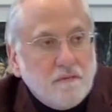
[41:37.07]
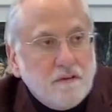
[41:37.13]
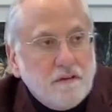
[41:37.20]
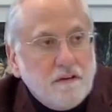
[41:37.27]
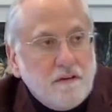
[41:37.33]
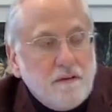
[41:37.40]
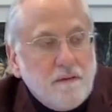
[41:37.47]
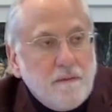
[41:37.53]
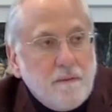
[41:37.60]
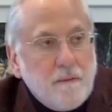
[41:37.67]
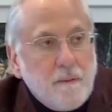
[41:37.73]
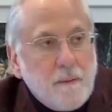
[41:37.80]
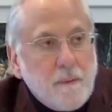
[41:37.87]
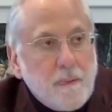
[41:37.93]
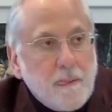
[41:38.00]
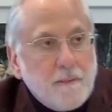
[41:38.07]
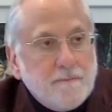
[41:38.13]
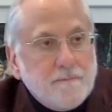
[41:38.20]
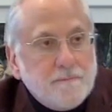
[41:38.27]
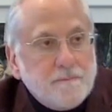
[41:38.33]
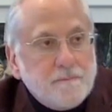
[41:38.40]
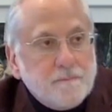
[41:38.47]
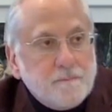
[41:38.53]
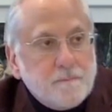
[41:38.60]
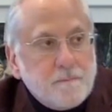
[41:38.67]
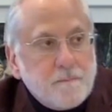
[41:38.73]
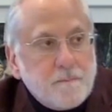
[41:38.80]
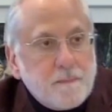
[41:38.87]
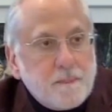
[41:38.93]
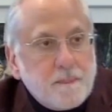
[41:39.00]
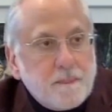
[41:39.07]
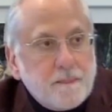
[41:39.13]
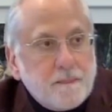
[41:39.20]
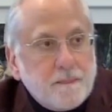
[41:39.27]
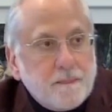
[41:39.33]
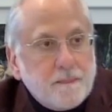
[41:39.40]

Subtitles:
No one is speaking in this clip.